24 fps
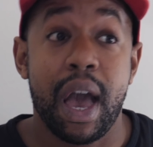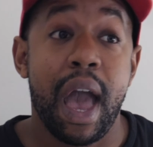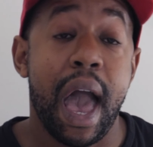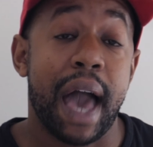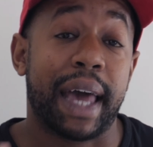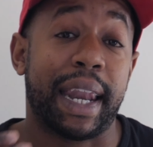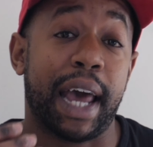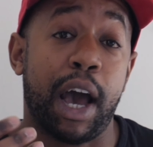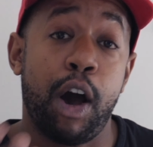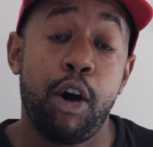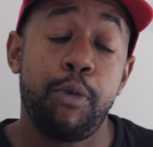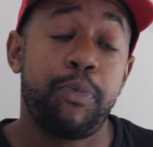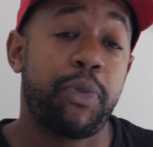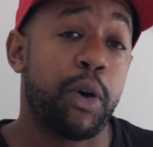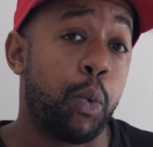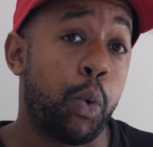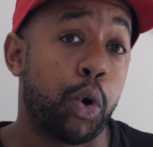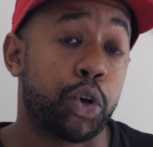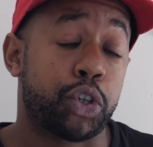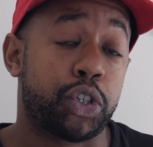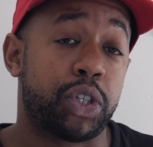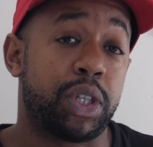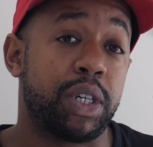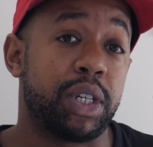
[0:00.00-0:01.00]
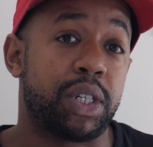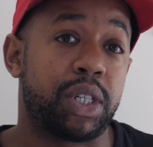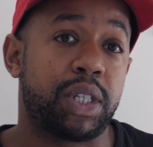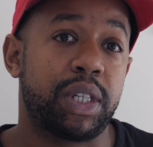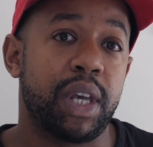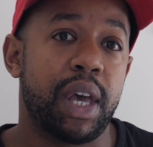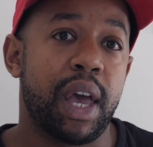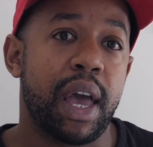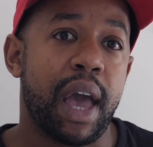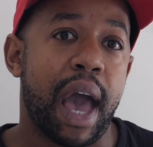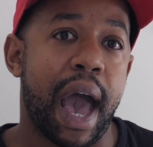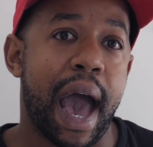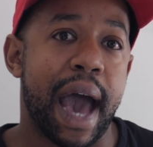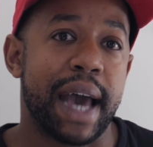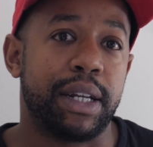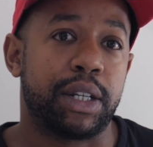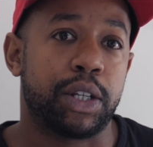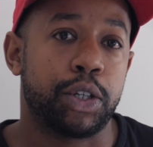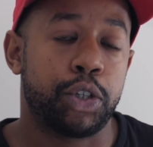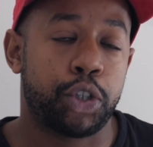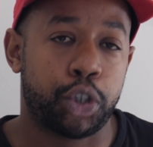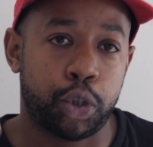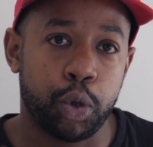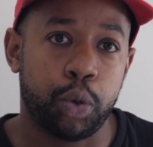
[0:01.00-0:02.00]
And I hope they'll watch this
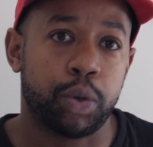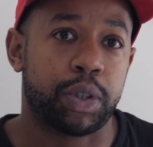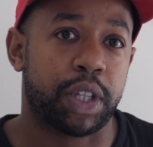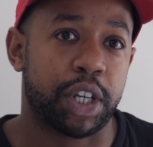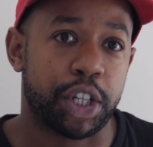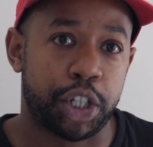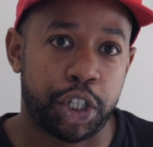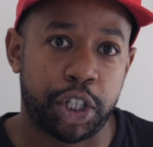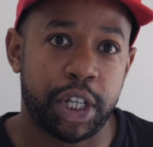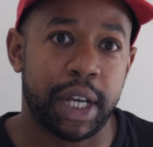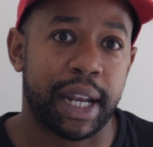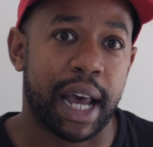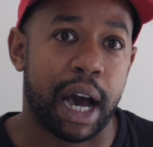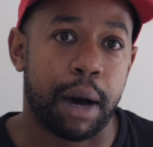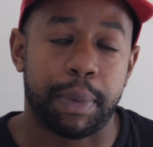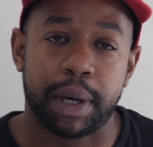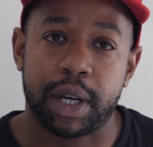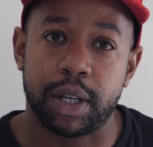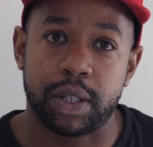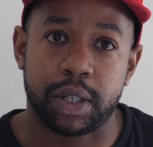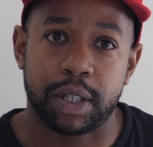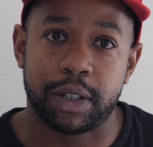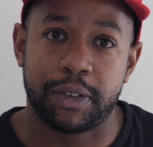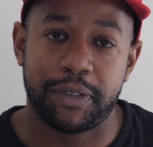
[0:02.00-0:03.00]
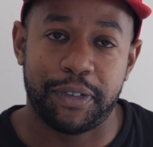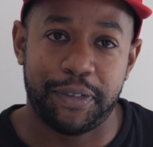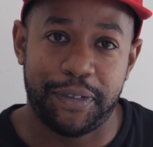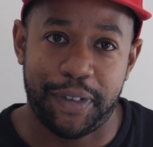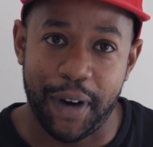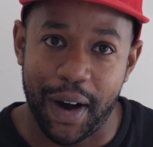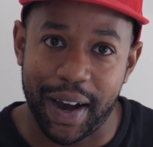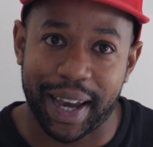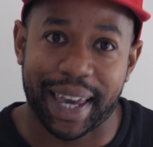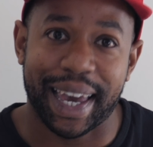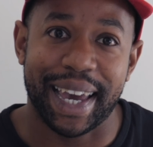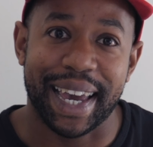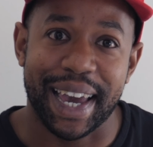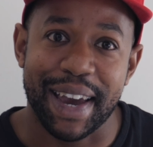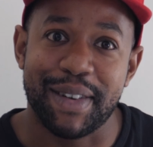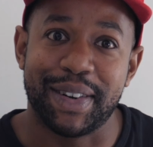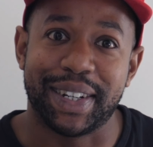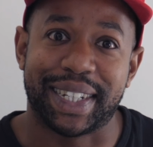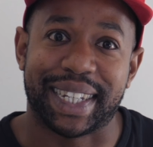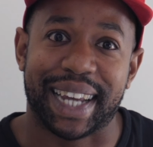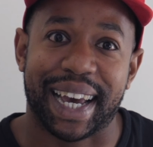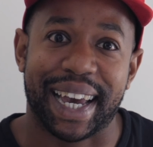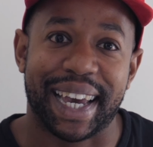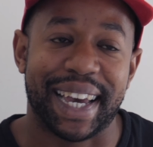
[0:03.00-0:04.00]
and sort their shit out, because it's fucking
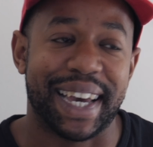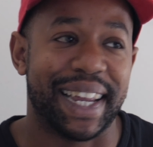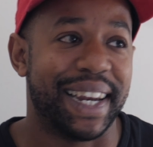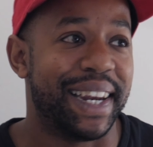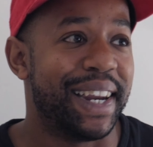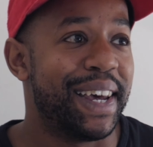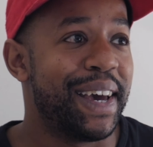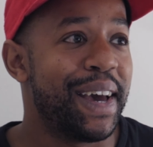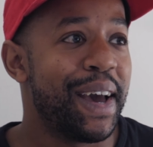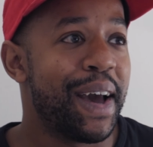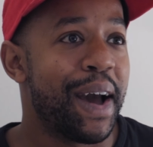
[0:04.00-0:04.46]
irritating.